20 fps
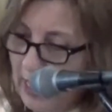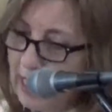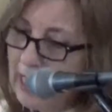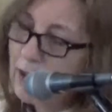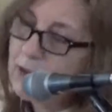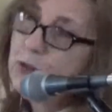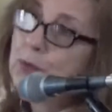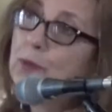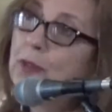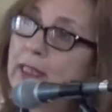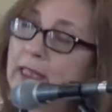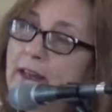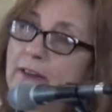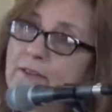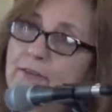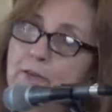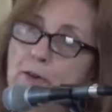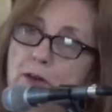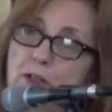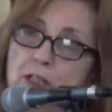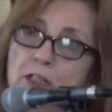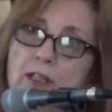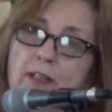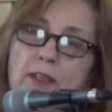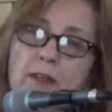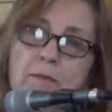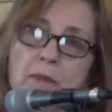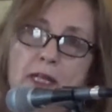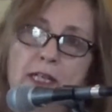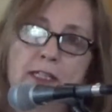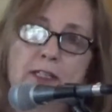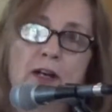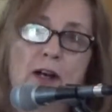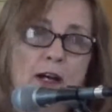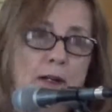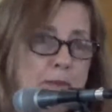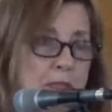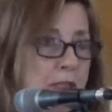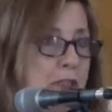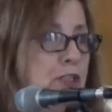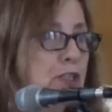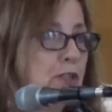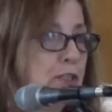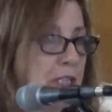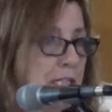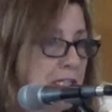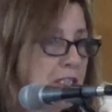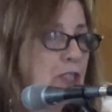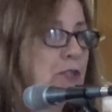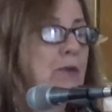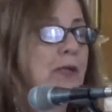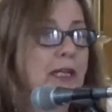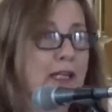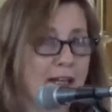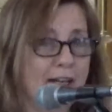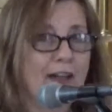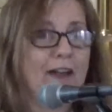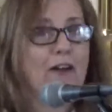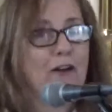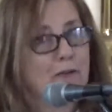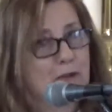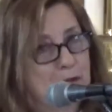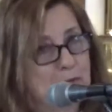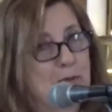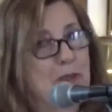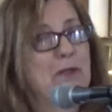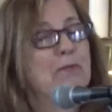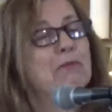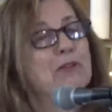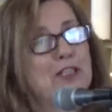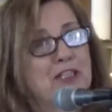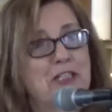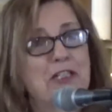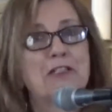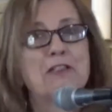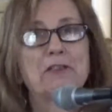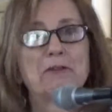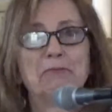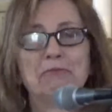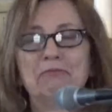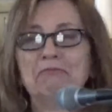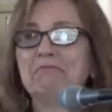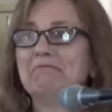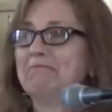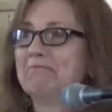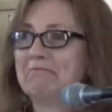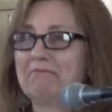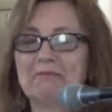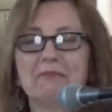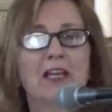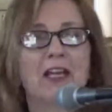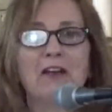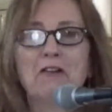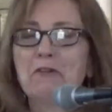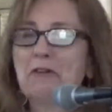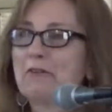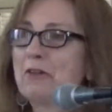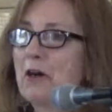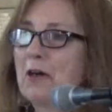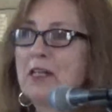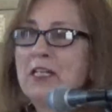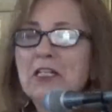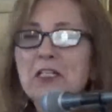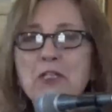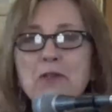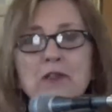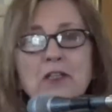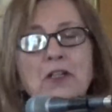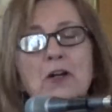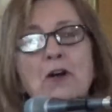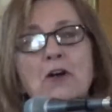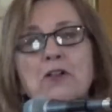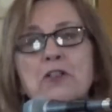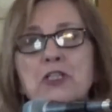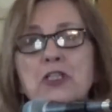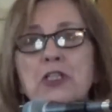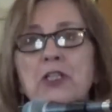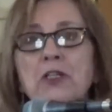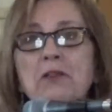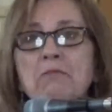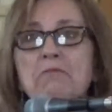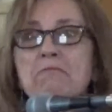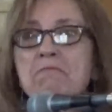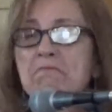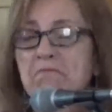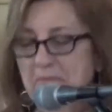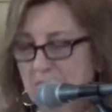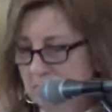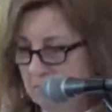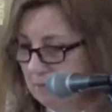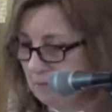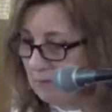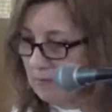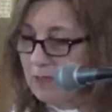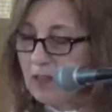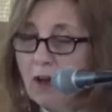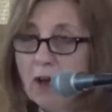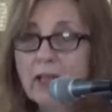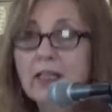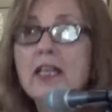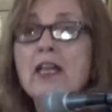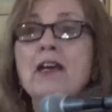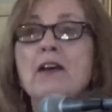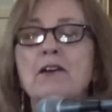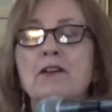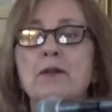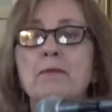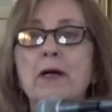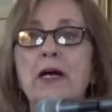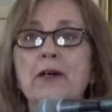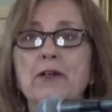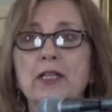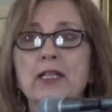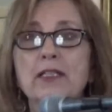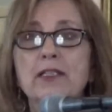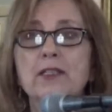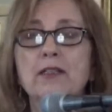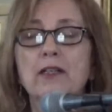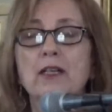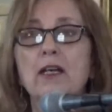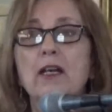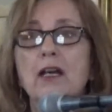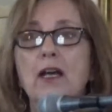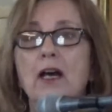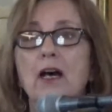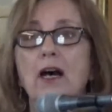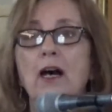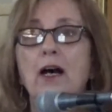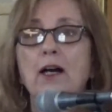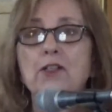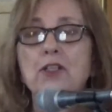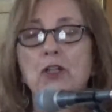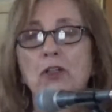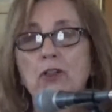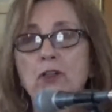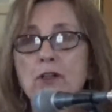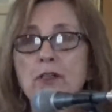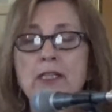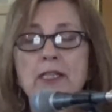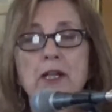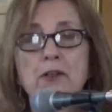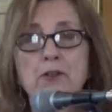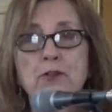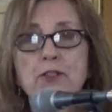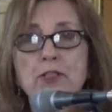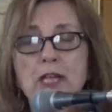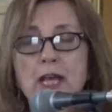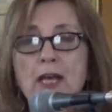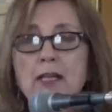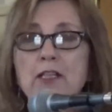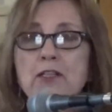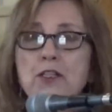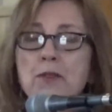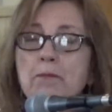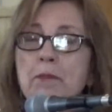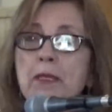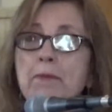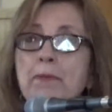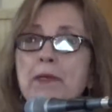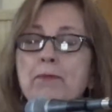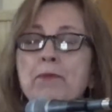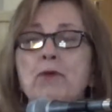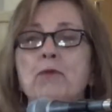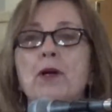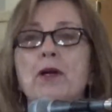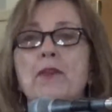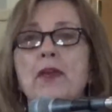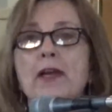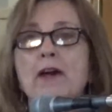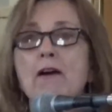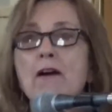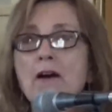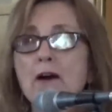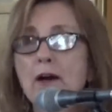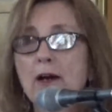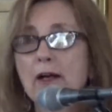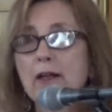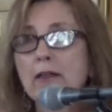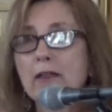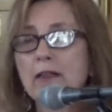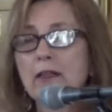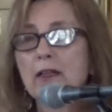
Now, it's really unfortunate that many times in the church history, we've burned bridges. We've gone into a culture, not cared about it, to learn and understand it, to meet people where they are,